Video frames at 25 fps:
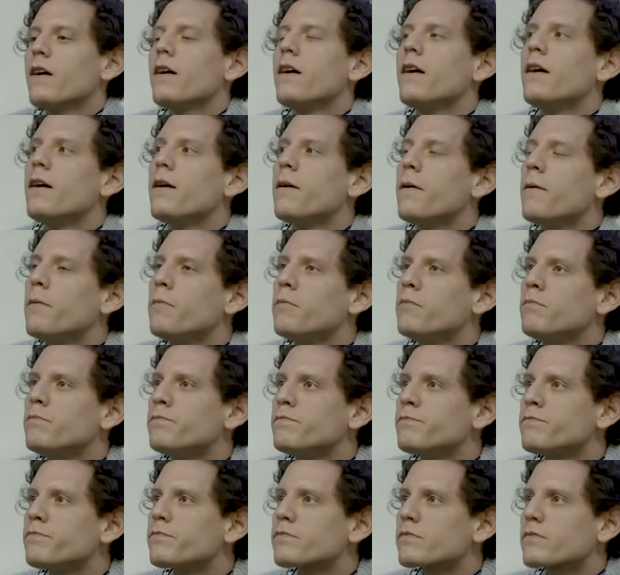
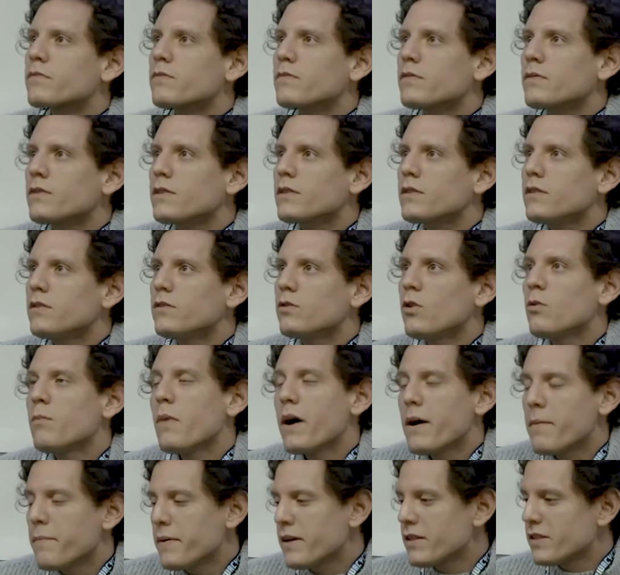So
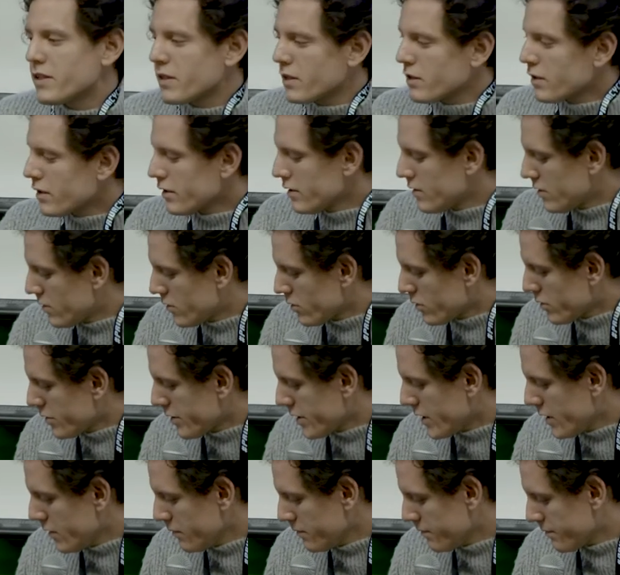my particular
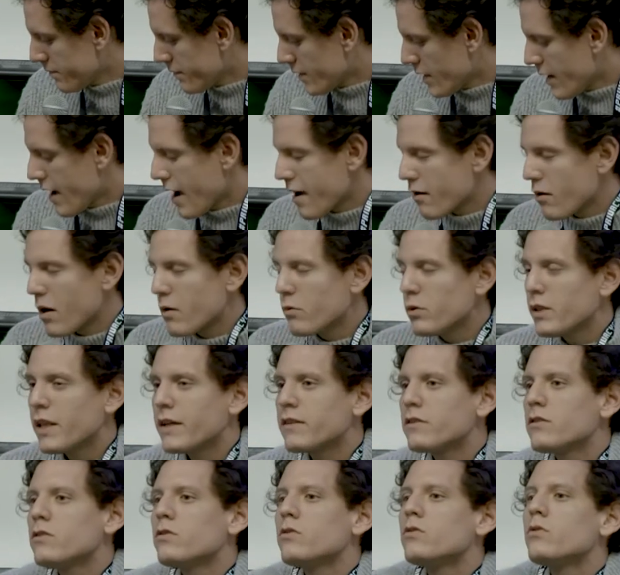story, I would
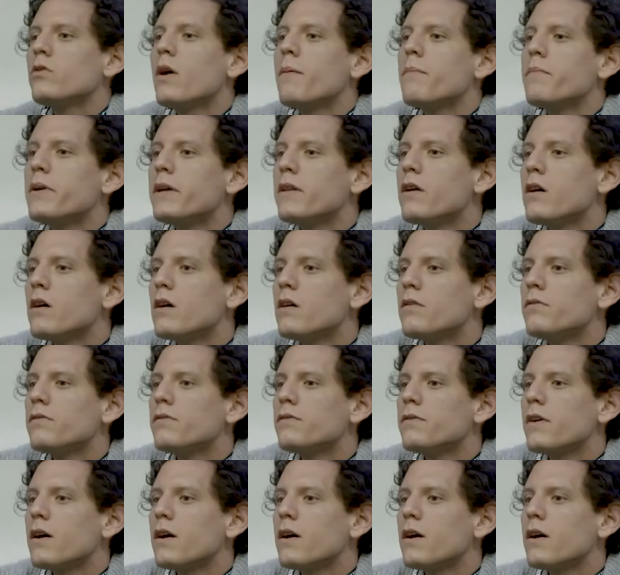like to do a bit of